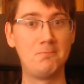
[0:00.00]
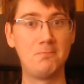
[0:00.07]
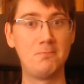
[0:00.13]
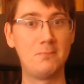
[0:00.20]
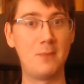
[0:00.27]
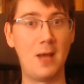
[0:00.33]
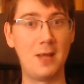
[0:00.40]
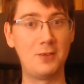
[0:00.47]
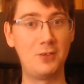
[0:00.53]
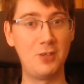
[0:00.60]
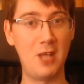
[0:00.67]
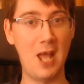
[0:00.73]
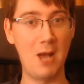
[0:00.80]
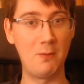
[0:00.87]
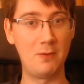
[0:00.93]
and see
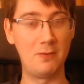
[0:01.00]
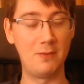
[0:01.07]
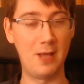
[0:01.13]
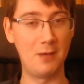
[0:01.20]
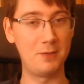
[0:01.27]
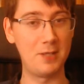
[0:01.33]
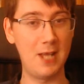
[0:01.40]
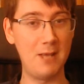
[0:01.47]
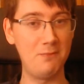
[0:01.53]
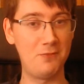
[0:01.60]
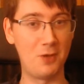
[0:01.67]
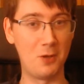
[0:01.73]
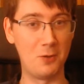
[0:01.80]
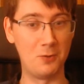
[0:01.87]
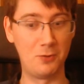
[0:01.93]
how the game
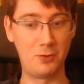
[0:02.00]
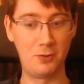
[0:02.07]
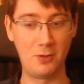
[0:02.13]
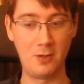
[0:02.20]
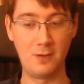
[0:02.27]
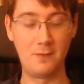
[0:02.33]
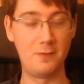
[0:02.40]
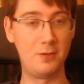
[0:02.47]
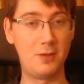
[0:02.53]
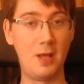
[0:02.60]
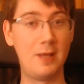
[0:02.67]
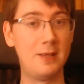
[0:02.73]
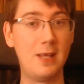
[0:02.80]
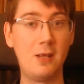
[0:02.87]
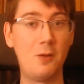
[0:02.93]
flows." They
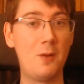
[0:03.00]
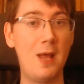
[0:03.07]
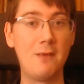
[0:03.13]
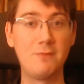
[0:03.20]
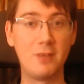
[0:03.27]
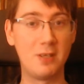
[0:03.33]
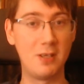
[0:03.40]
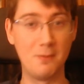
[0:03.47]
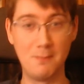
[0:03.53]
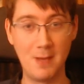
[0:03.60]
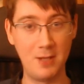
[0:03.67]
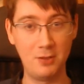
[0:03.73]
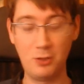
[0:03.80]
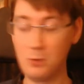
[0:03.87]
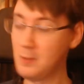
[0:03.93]
don't have to commit
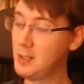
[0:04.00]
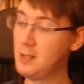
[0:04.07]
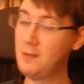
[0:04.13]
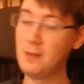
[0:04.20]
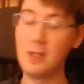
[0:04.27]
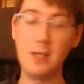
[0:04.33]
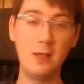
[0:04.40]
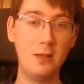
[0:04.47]
to anything.